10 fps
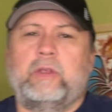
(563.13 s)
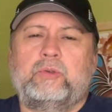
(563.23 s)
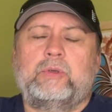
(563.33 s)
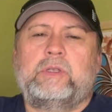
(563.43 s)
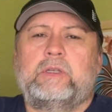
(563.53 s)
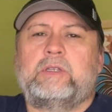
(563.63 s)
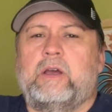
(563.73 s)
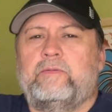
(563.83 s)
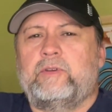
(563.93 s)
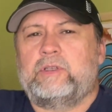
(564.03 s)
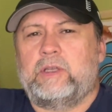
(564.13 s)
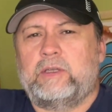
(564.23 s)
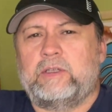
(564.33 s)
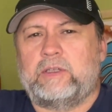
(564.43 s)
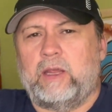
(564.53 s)
this was the toughest
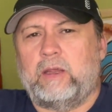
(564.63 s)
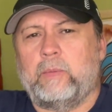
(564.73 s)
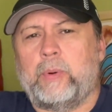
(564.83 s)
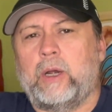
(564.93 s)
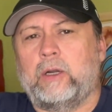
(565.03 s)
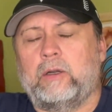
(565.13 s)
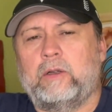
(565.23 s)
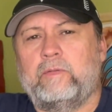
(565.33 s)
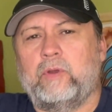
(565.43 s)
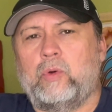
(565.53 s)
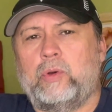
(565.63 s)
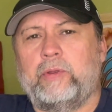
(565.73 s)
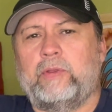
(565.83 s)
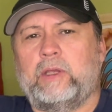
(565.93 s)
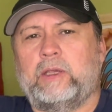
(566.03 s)
thing to take apart of the
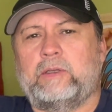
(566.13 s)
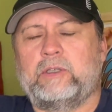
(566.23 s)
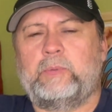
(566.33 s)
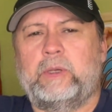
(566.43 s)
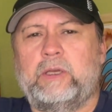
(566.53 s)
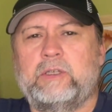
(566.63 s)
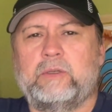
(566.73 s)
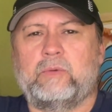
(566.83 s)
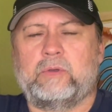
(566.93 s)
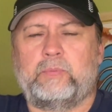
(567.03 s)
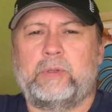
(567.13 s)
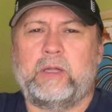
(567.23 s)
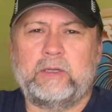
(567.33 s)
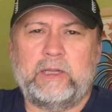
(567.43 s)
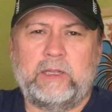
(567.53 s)
whole thing, just because it was
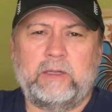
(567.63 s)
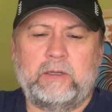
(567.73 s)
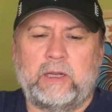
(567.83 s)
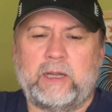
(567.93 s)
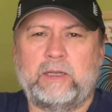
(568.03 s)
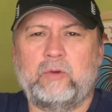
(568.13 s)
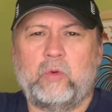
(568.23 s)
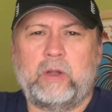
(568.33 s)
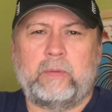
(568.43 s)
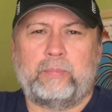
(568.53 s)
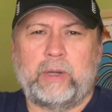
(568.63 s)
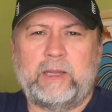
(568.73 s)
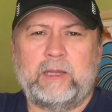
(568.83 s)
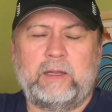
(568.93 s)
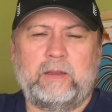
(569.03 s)
plugged in and I didn't want to
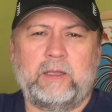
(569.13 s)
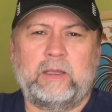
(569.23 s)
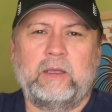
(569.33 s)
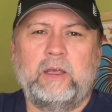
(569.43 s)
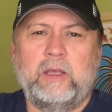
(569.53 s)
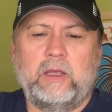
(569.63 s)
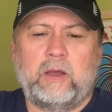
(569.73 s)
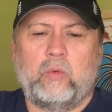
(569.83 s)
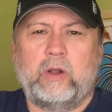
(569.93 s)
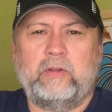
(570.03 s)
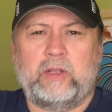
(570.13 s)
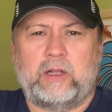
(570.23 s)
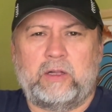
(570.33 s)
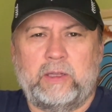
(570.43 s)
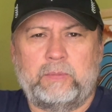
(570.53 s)
break anything. I wanted the
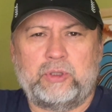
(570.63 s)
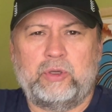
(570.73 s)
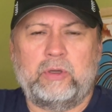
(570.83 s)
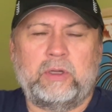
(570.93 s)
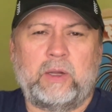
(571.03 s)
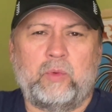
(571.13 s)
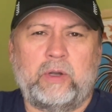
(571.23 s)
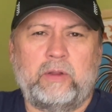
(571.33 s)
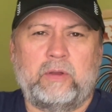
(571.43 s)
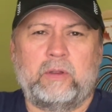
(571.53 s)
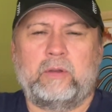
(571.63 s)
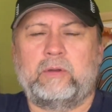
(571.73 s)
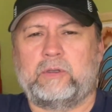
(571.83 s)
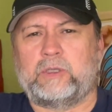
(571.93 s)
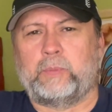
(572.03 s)
clips good. I wanted the
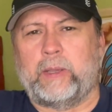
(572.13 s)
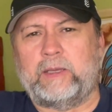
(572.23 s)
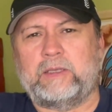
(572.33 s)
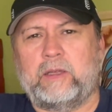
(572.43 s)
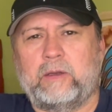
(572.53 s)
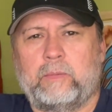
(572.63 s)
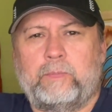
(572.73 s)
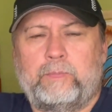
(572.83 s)
little spikes that they're,